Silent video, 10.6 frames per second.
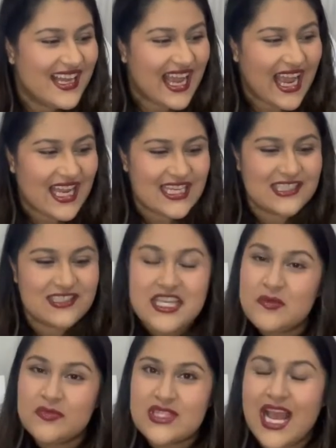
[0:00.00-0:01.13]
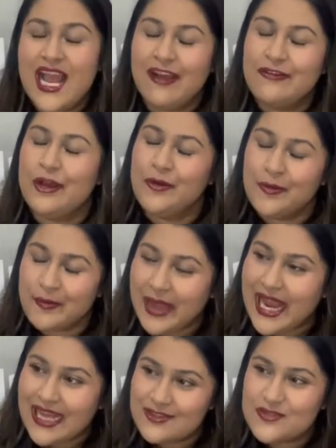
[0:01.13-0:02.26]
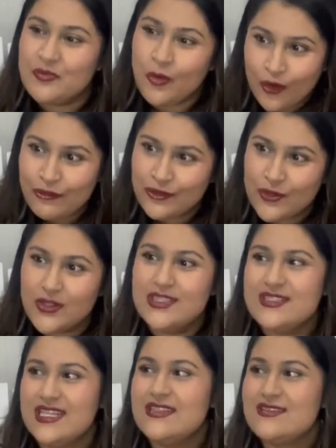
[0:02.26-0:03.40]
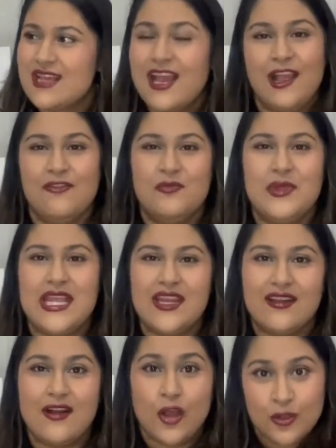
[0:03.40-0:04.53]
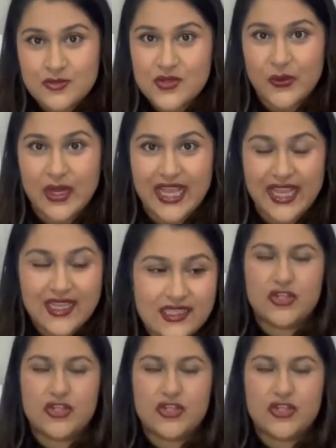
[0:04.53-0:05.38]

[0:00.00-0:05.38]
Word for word: and it seems I have my hands more full since I have been homeschooling.